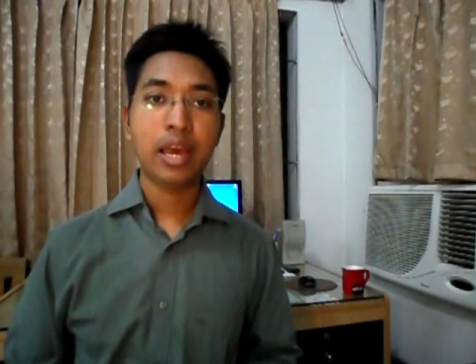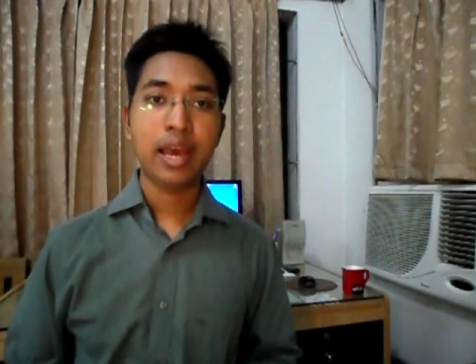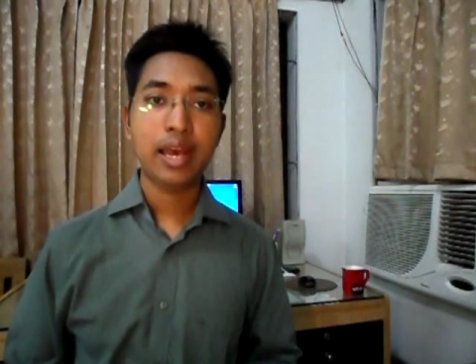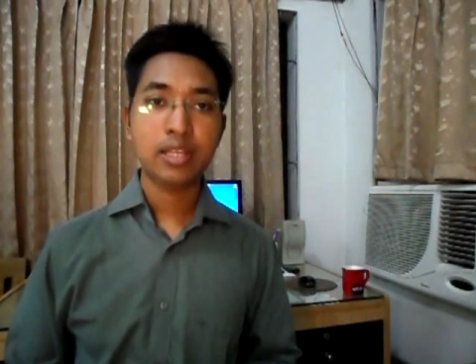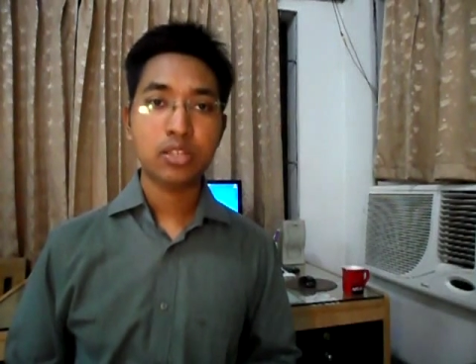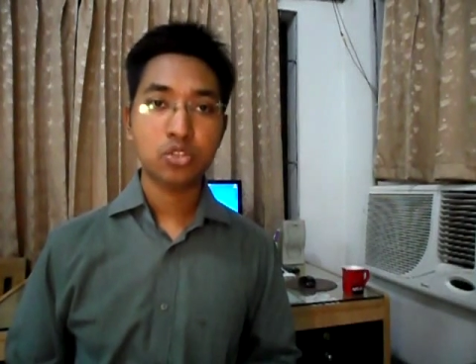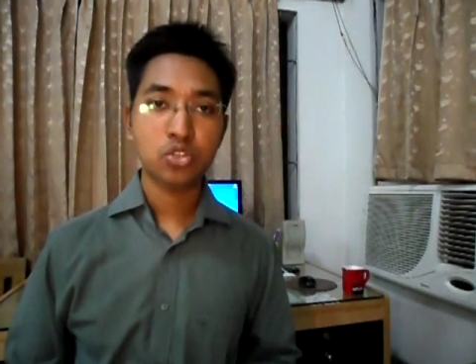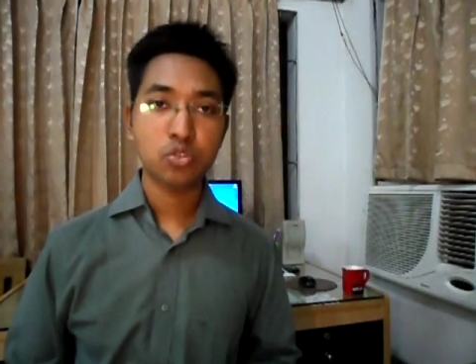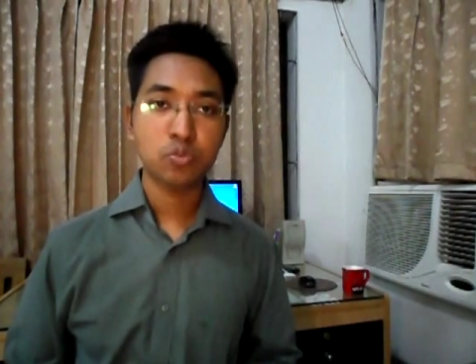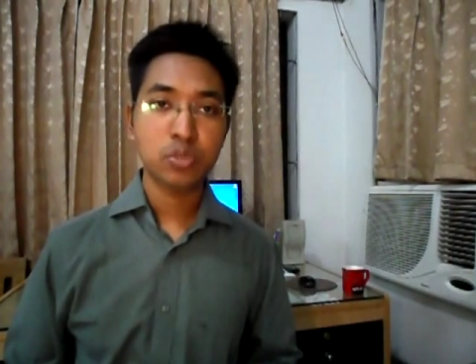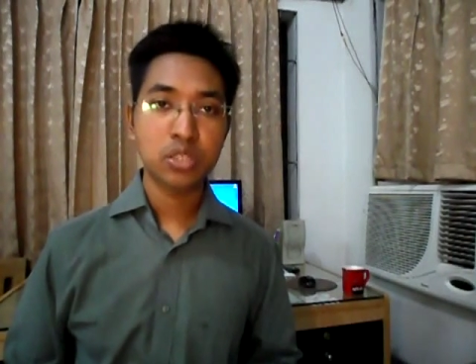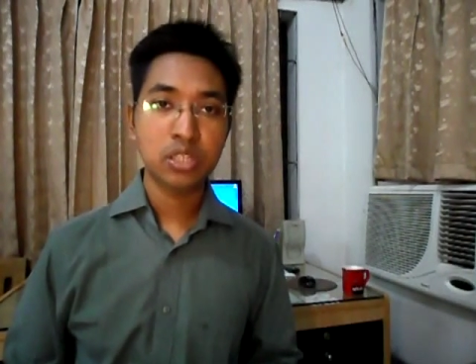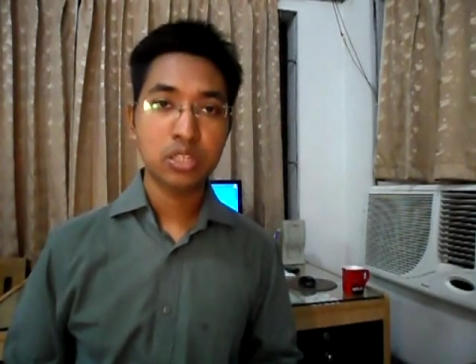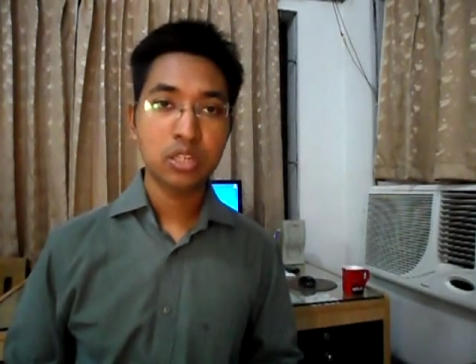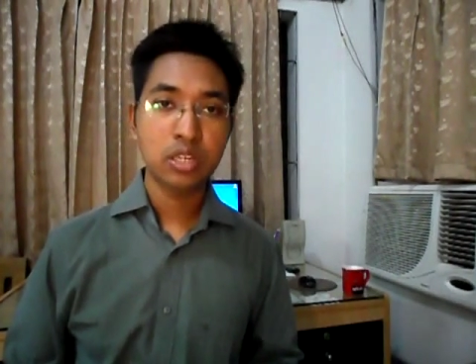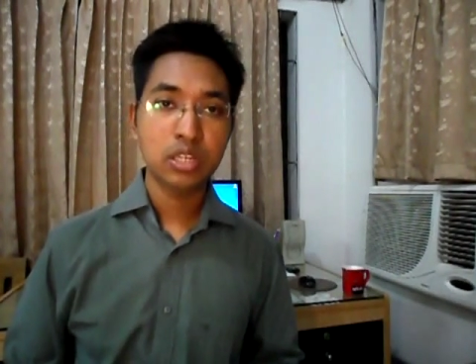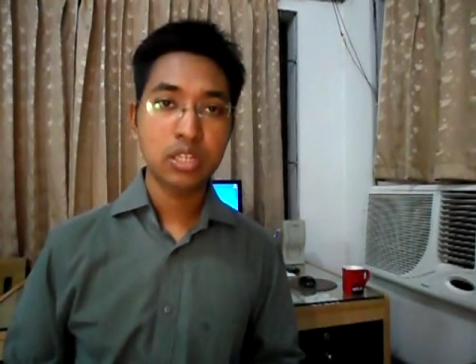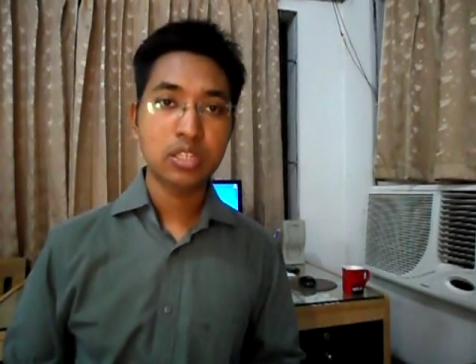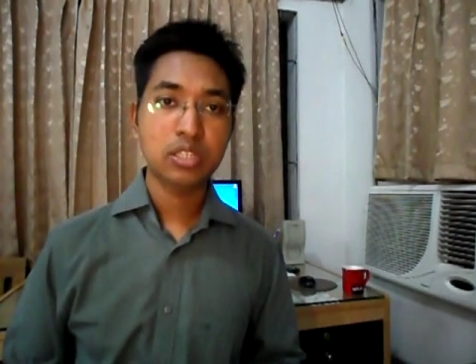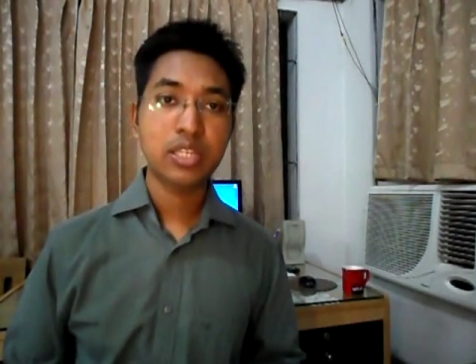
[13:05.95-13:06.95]
has to
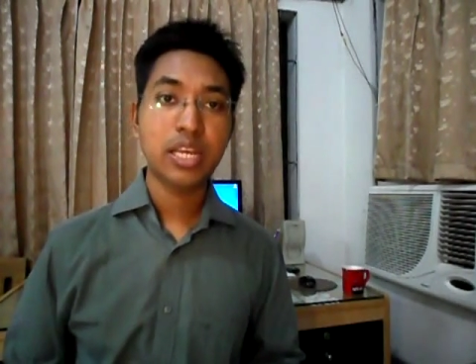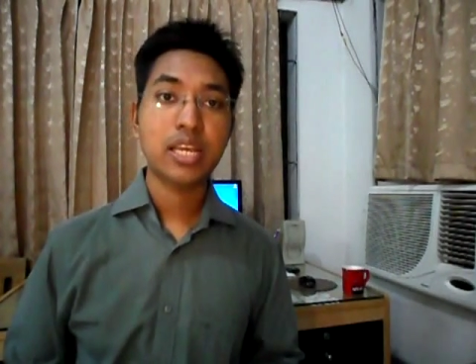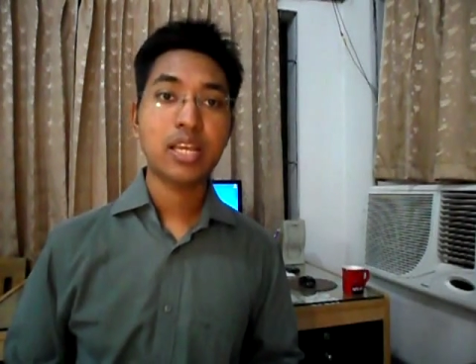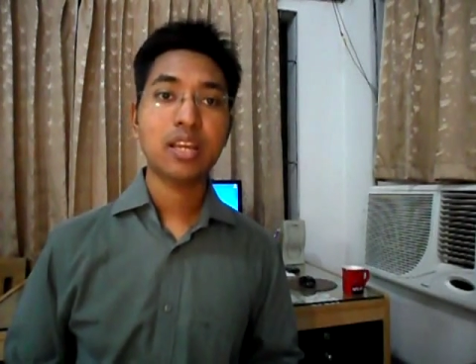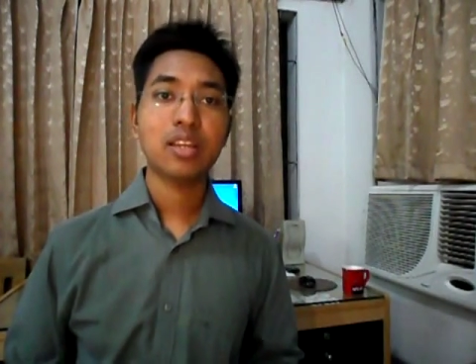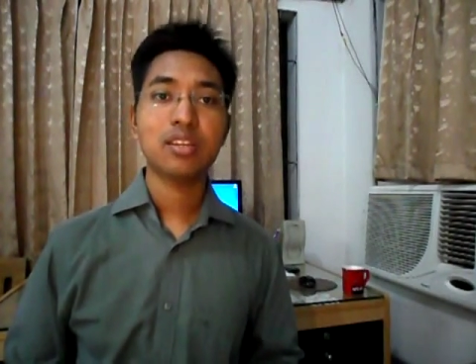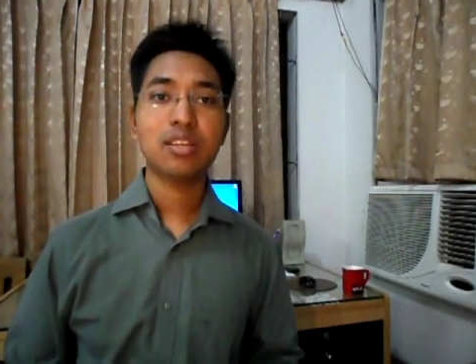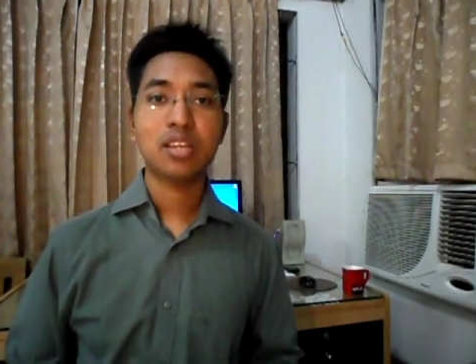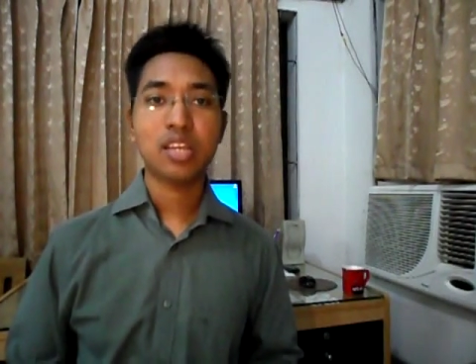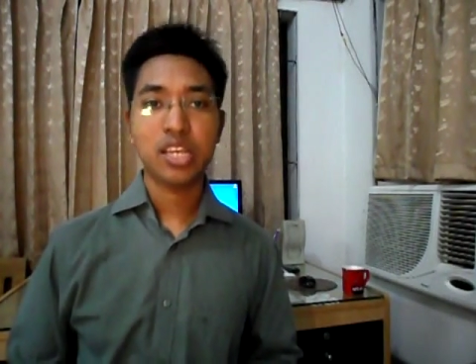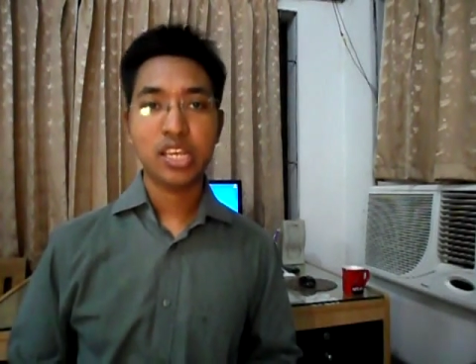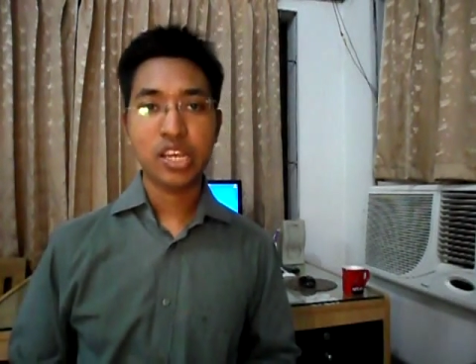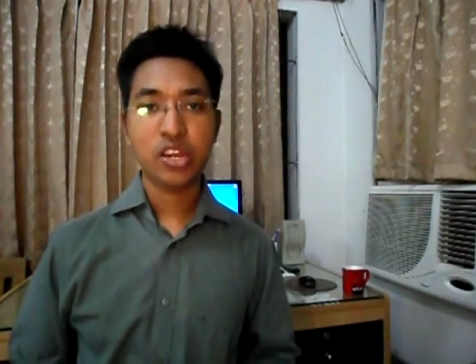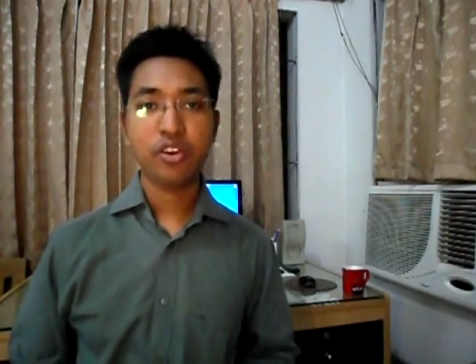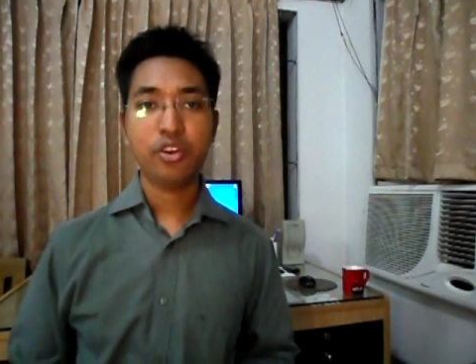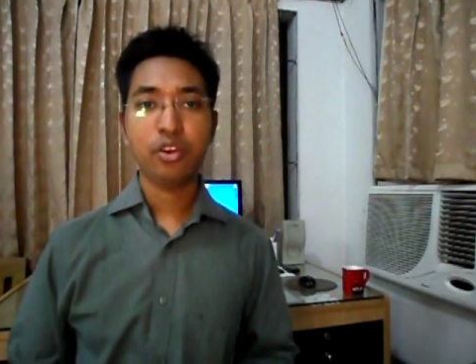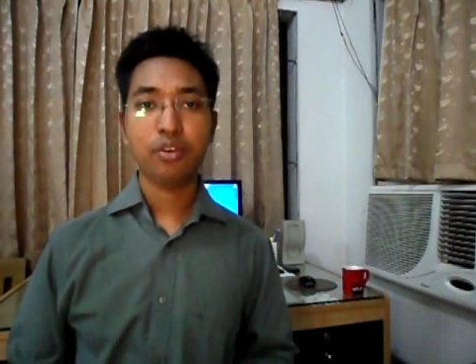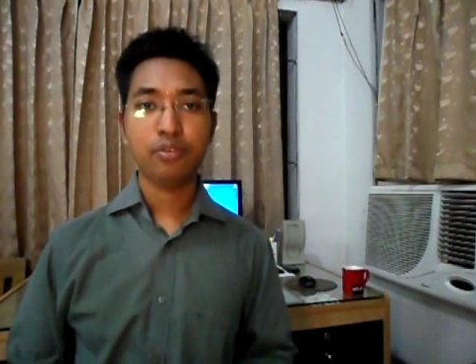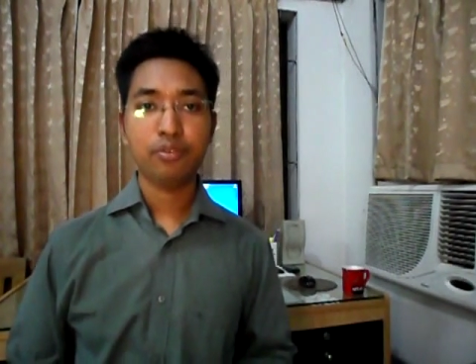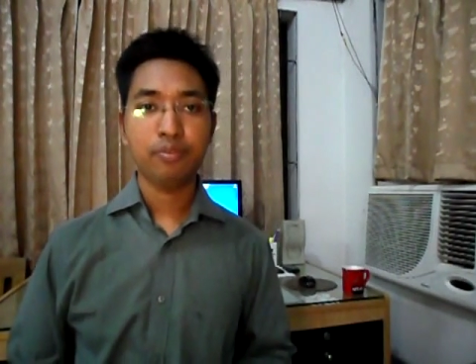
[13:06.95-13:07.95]
be taken
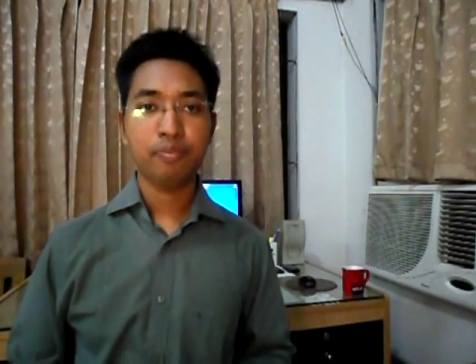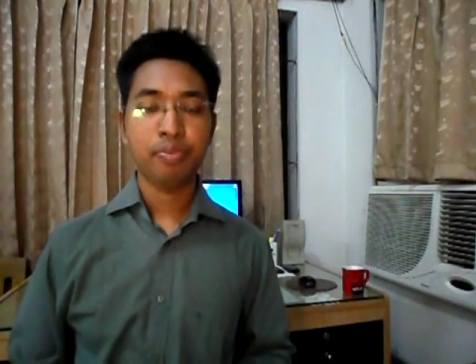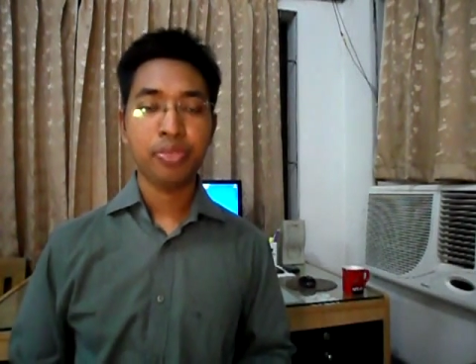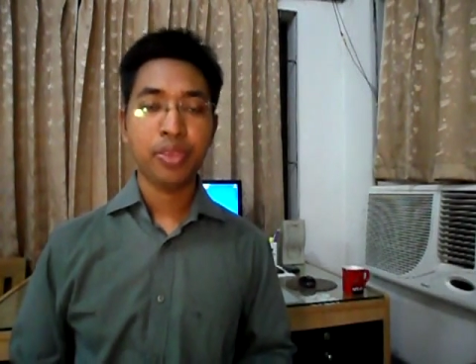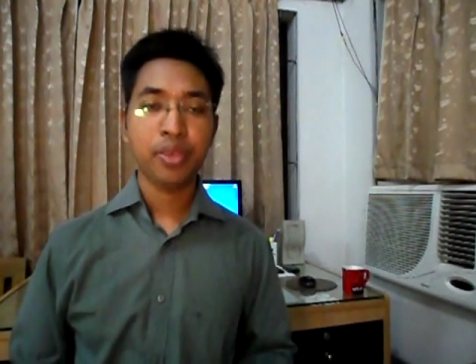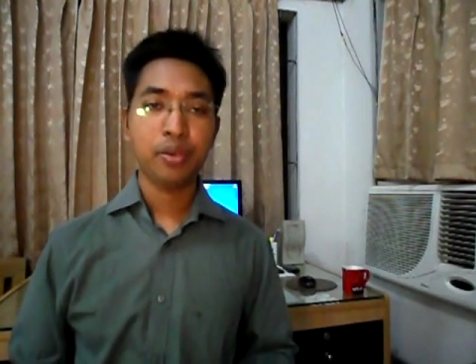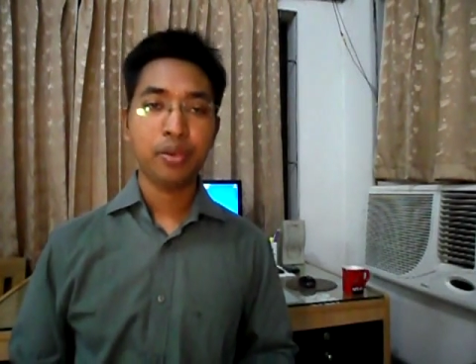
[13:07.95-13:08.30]
care of.